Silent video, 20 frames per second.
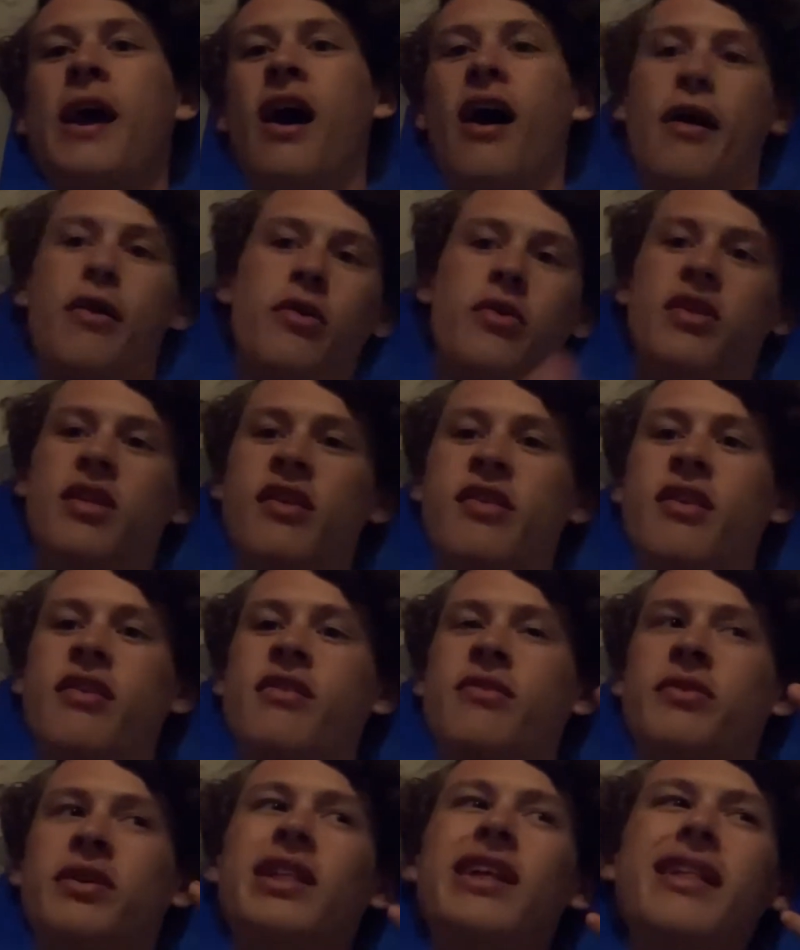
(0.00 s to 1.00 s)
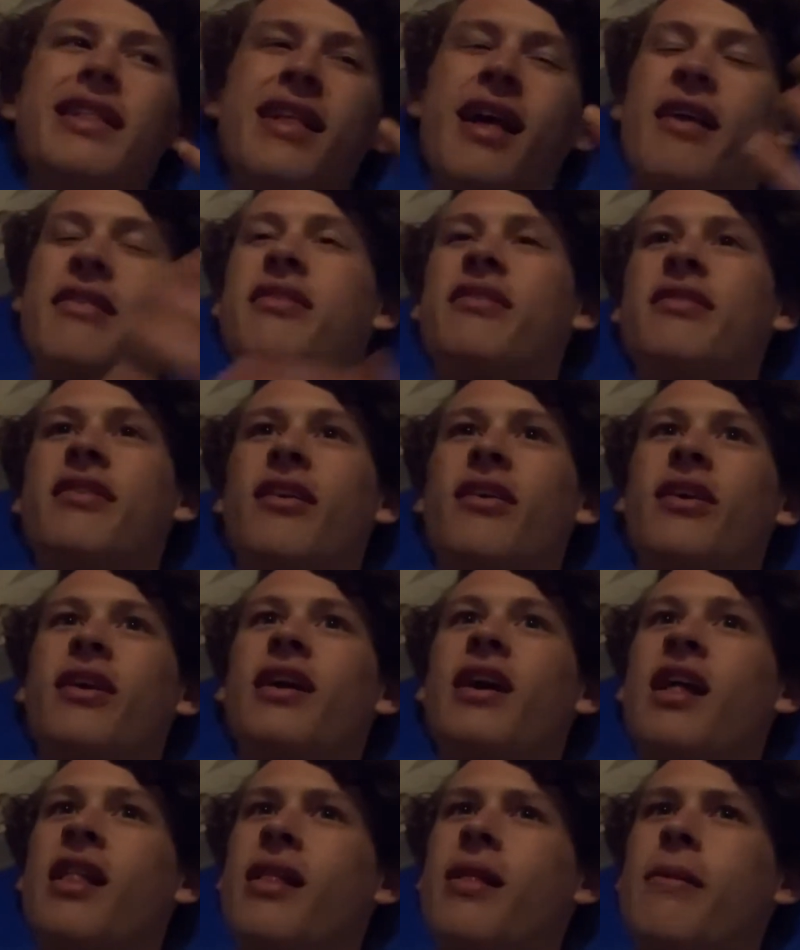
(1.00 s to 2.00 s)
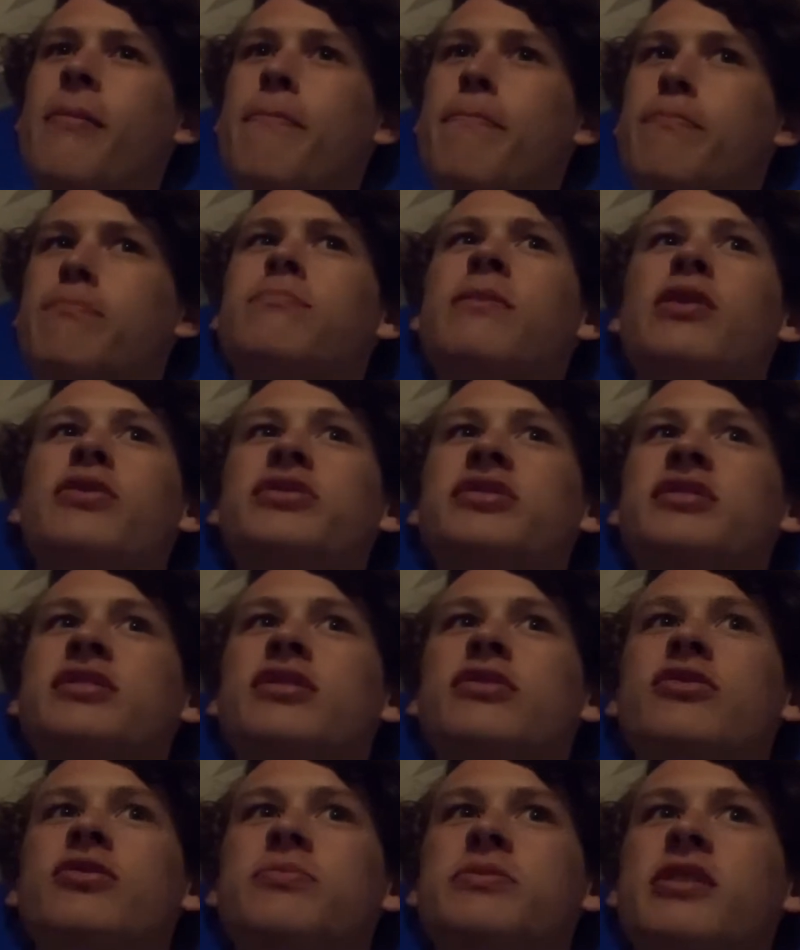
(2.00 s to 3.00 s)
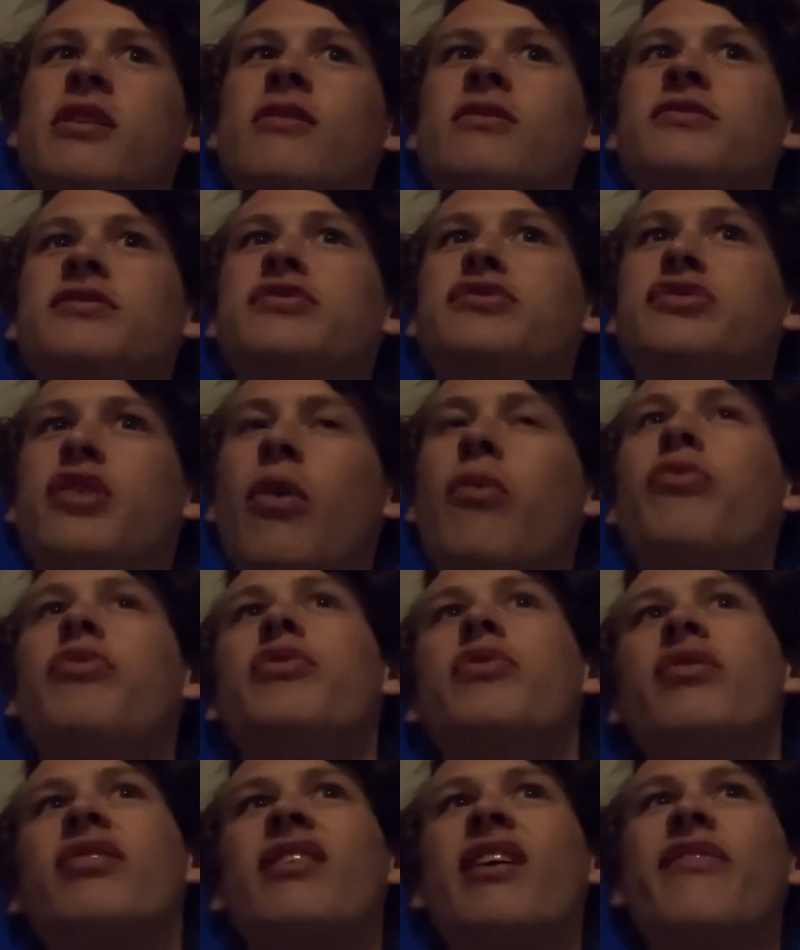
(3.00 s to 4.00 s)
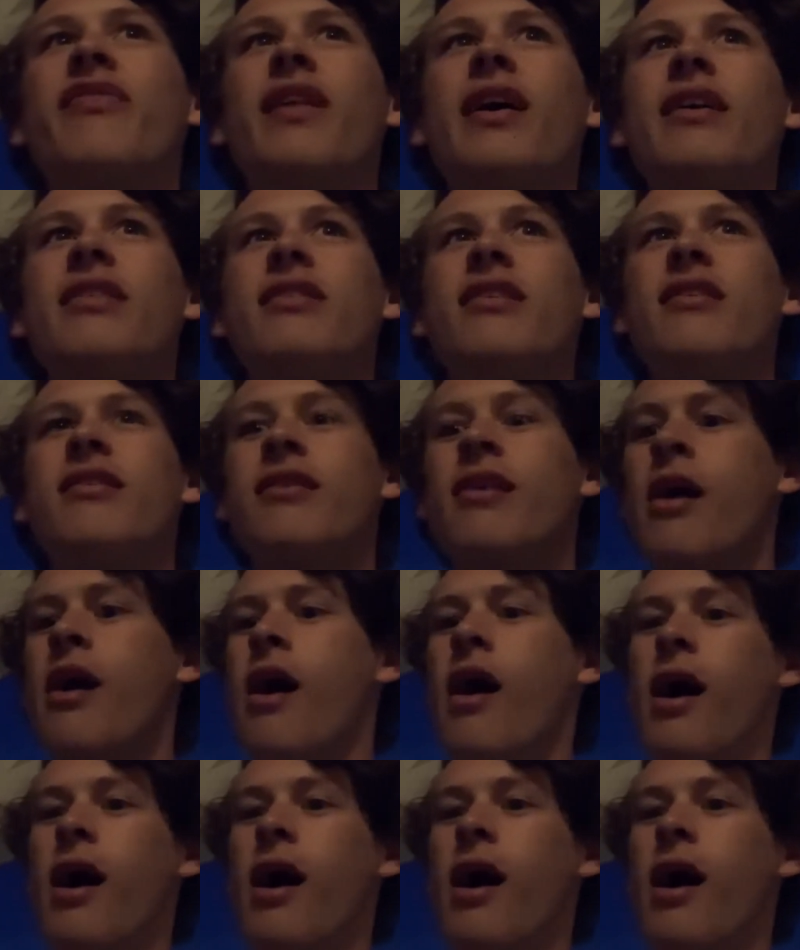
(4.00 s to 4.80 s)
I know this isn't really necessary, and most YouTube channels don't do stuff like this,